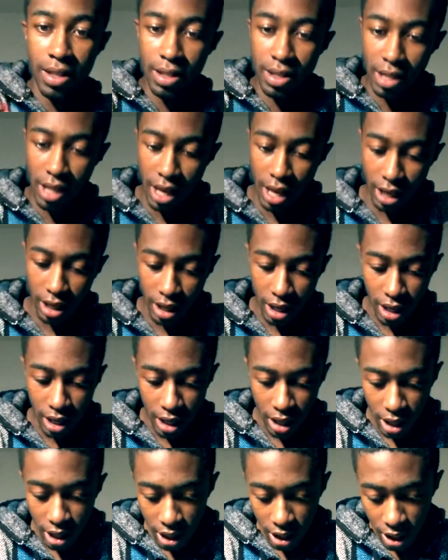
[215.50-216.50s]
tank.
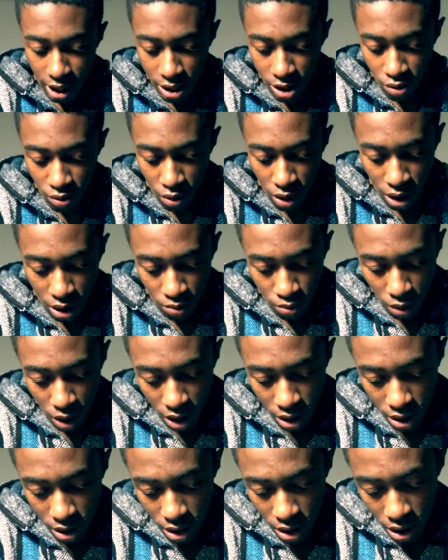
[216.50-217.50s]
Let's read
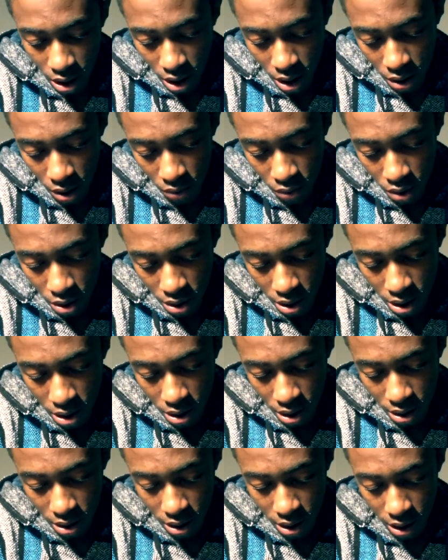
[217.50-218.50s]
what the
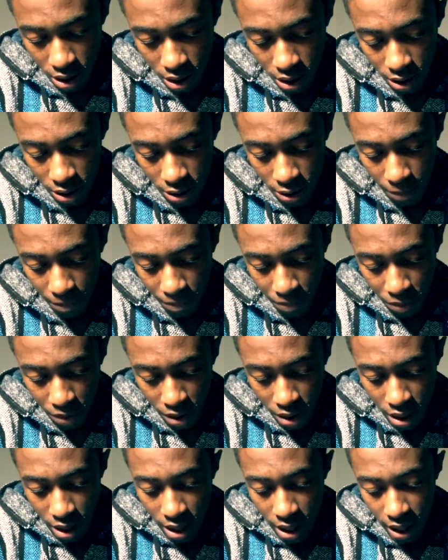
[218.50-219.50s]
resistance is.
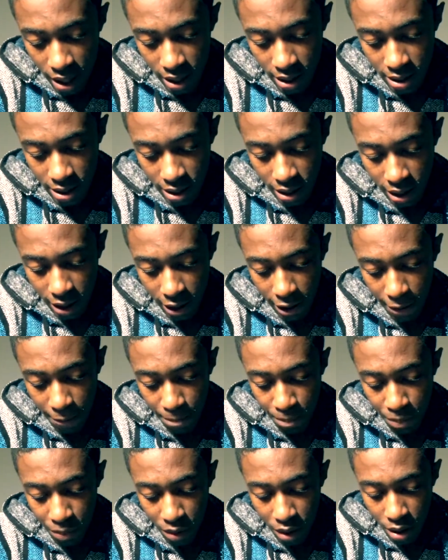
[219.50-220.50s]
It's a
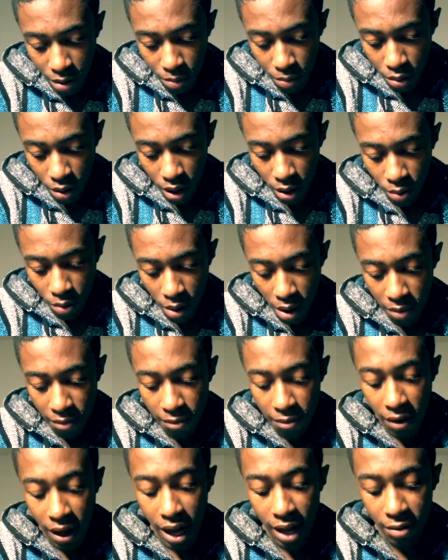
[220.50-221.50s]

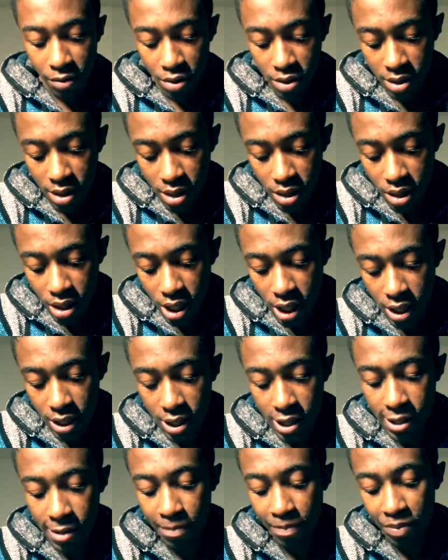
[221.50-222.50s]
0.15
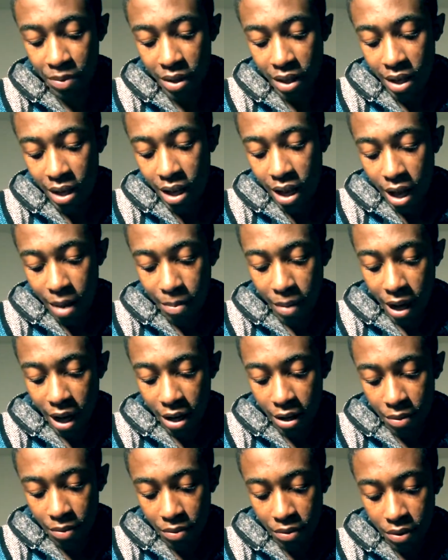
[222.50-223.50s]
resistance,
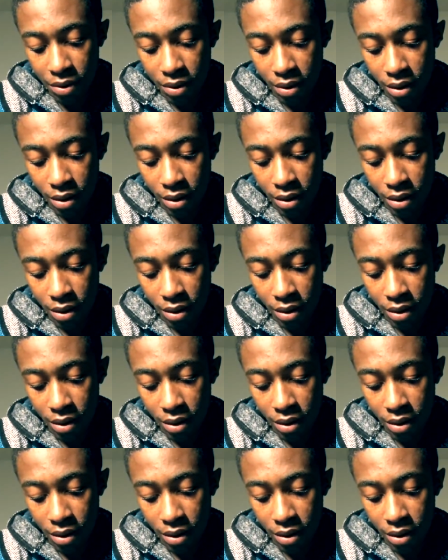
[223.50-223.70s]
about